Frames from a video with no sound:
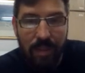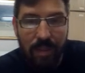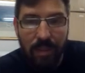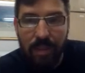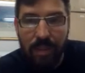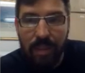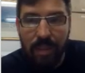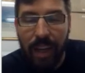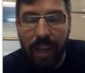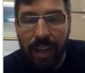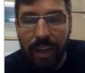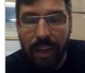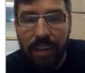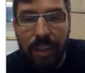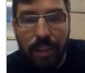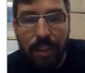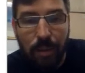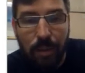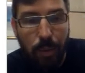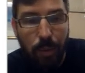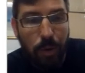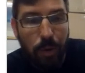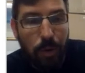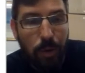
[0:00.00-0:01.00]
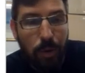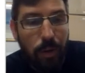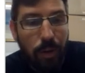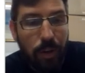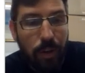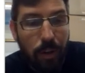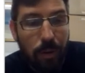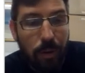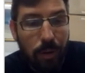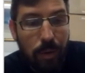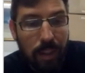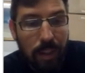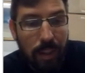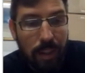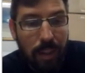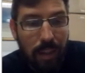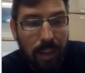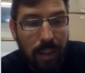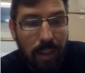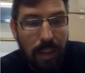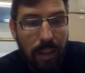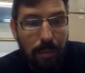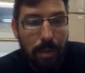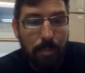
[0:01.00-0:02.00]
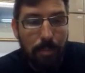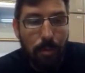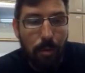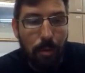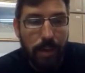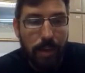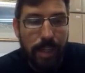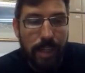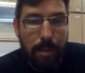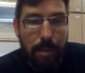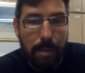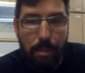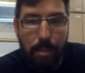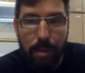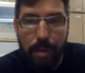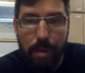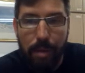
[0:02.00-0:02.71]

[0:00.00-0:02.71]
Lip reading: Okay, so we're going to go into a little bit more depth